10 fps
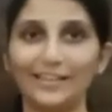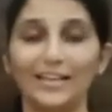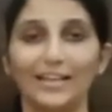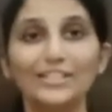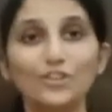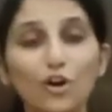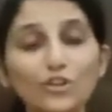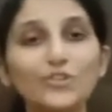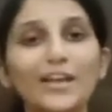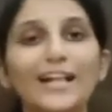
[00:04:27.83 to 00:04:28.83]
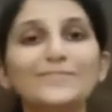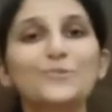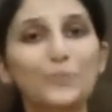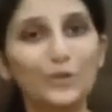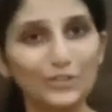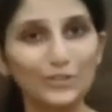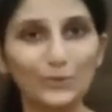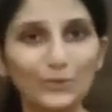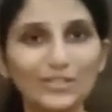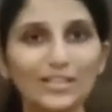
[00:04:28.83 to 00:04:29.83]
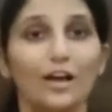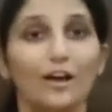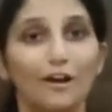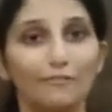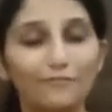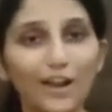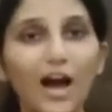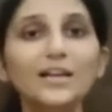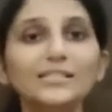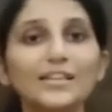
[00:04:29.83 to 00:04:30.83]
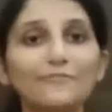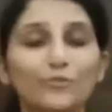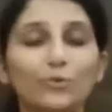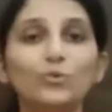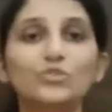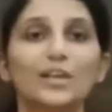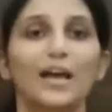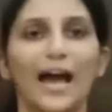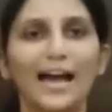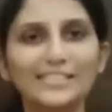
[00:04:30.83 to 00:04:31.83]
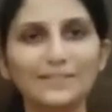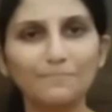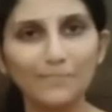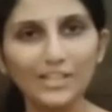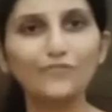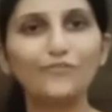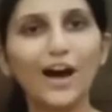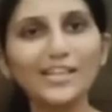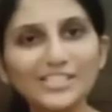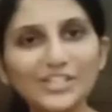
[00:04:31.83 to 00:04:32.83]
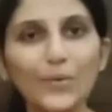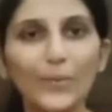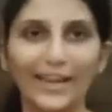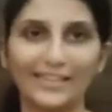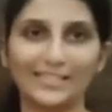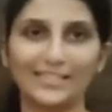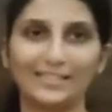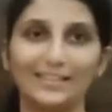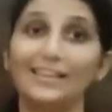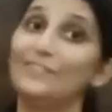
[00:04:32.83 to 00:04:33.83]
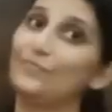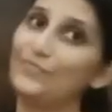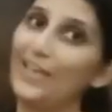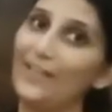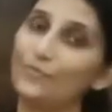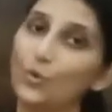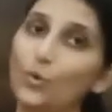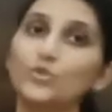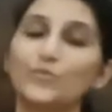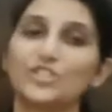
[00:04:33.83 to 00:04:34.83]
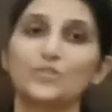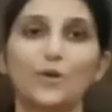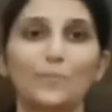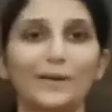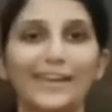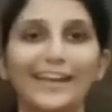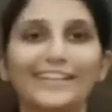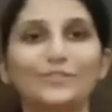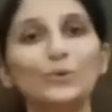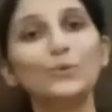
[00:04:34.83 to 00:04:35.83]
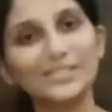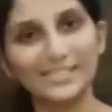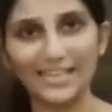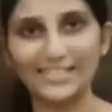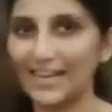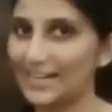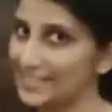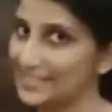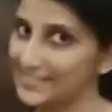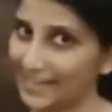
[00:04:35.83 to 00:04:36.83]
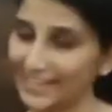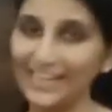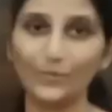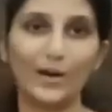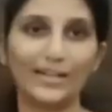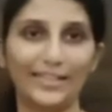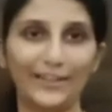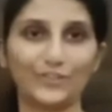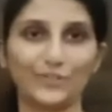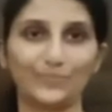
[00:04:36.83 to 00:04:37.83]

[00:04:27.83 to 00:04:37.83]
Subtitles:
It also helps to produce flowers and fruits at a much faster rate than those which is propagated through seeds. That is the second advantage.